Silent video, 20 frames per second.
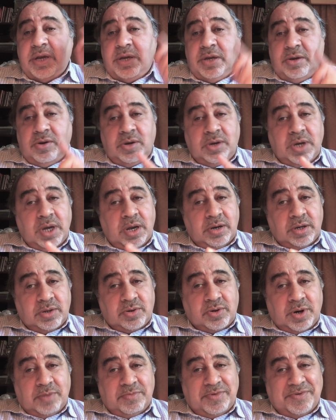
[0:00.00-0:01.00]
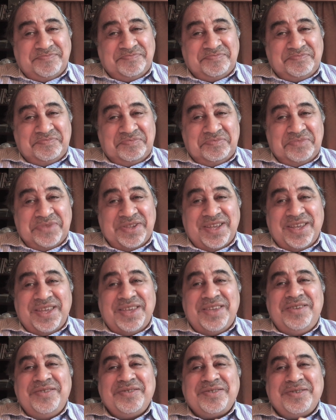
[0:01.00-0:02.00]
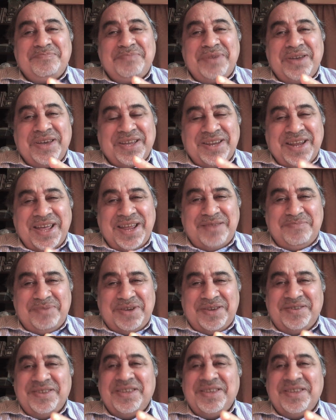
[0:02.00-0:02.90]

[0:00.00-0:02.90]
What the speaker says: You get into trouble. You could make an enemy.